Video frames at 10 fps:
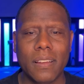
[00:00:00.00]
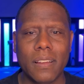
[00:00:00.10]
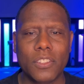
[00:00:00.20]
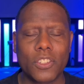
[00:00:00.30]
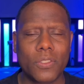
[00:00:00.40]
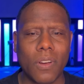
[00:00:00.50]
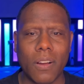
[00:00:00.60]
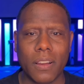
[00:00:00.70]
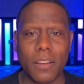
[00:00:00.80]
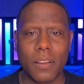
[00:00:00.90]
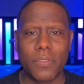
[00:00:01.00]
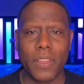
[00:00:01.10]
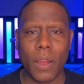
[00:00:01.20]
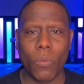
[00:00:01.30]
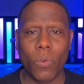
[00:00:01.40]
strong enough
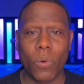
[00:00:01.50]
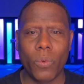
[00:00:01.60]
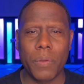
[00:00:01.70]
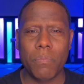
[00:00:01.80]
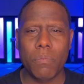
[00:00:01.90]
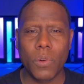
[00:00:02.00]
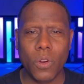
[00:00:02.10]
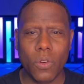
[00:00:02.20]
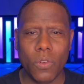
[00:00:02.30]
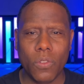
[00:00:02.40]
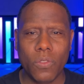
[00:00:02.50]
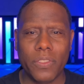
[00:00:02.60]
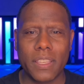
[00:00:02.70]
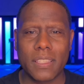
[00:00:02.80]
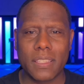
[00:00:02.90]
that will remove
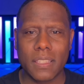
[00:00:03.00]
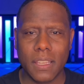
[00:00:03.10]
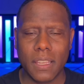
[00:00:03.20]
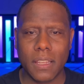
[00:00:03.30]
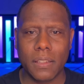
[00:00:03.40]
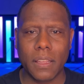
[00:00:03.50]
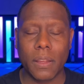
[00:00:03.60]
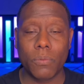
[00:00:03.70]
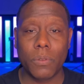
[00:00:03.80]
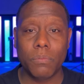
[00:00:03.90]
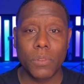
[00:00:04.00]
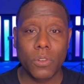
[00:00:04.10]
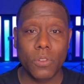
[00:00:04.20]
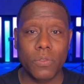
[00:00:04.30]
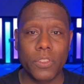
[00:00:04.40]
the sin and
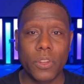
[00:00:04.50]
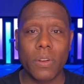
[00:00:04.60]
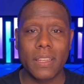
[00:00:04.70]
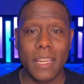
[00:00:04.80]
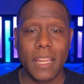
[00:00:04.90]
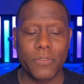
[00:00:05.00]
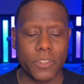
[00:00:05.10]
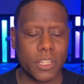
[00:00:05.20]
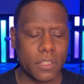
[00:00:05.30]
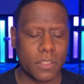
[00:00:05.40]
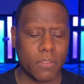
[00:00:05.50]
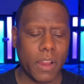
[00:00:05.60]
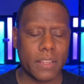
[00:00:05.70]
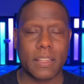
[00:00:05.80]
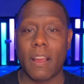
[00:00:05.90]
remove your need for Jesus Christ.